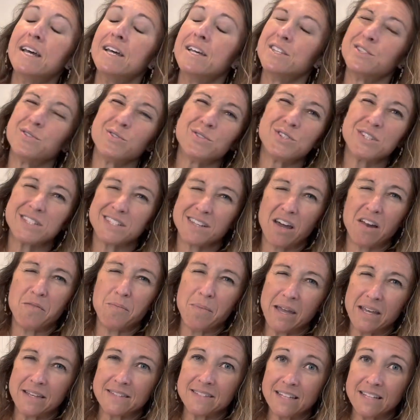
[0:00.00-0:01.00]
So it just kind of
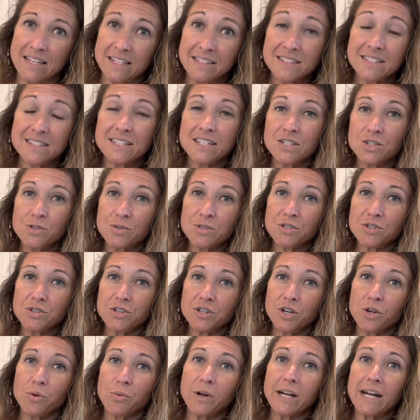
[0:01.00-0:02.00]
makes sense to do it during
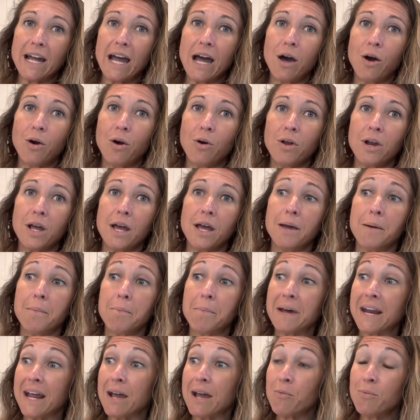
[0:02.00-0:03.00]
your workout,
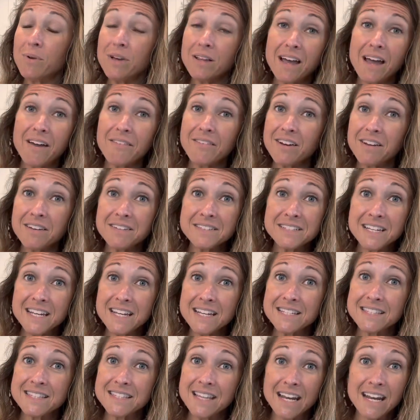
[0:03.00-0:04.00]
but I will have it on
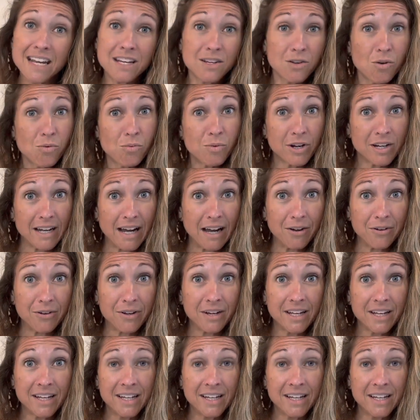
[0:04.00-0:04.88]
days that I don't work out.